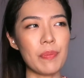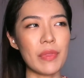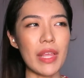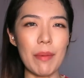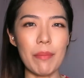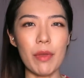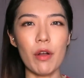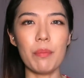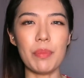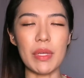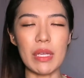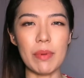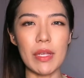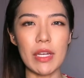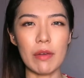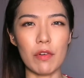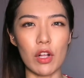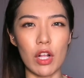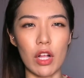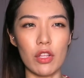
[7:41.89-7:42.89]
MLBB
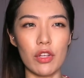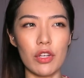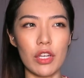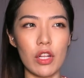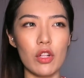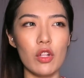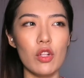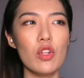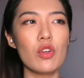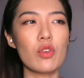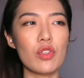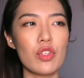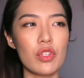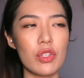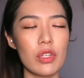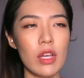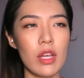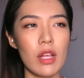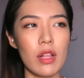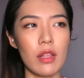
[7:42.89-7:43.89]
type of color that
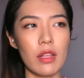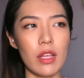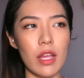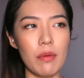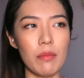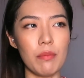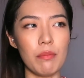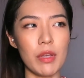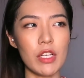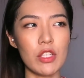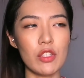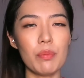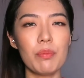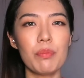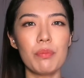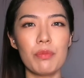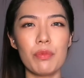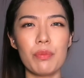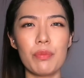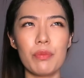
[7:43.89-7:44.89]
looks and makes it
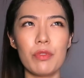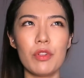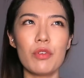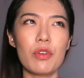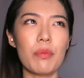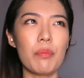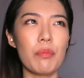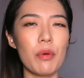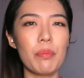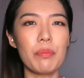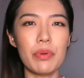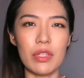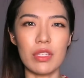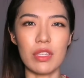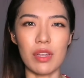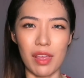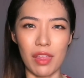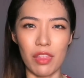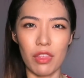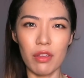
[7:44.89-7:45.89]
look more put
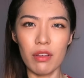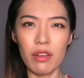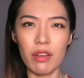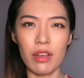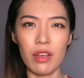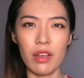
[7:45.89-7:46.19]
together,